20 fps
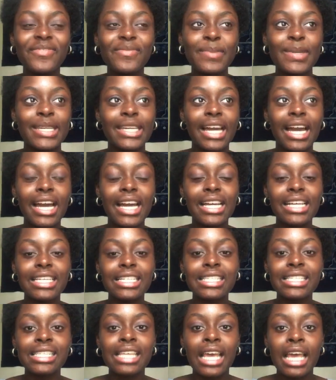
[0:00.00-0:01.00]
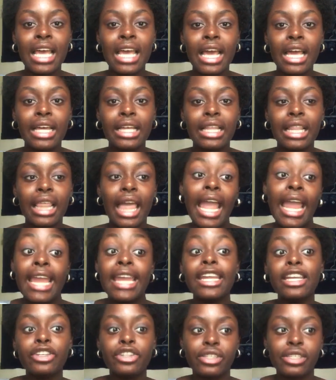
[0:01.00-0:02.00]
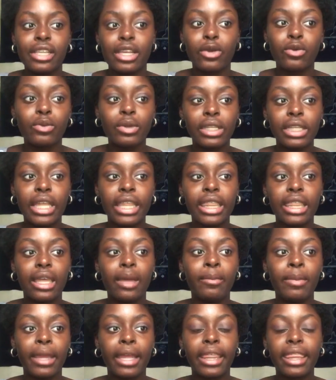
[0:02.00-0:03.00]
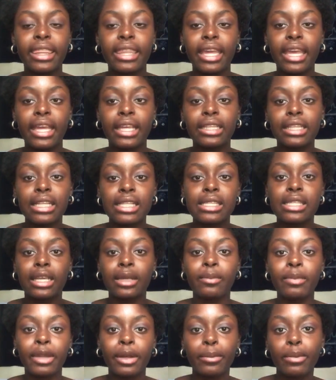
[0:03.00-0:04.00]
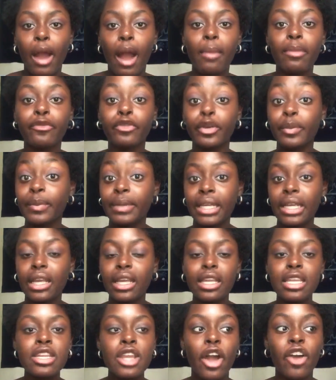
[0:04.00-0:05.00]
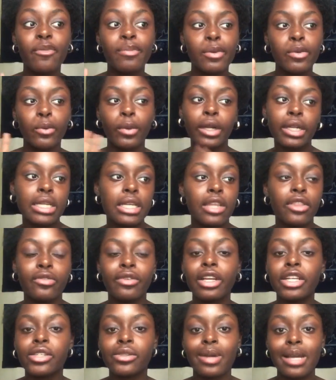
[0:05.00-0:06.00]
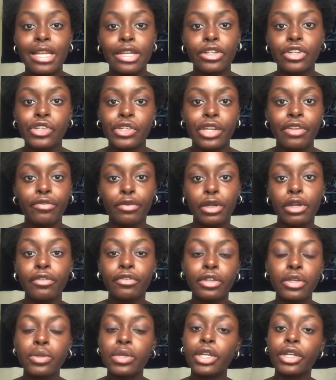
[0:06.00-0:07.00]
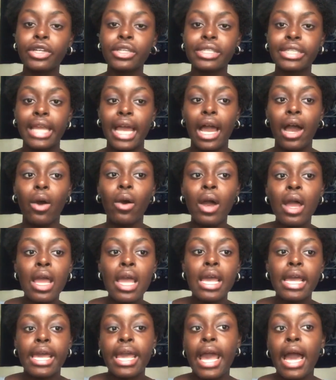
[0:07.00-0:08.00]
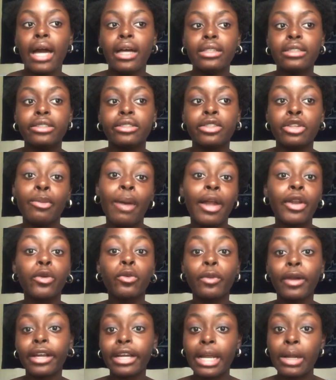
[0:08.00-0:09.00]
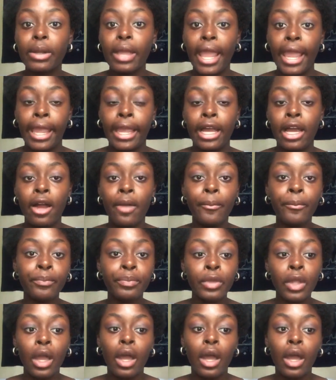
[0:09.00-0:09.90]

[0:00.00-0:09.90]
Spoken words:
Because age is a really big thing that's been a problem for me. You know, I've been working in the restaurant industry for a few years now, and no matter where I am,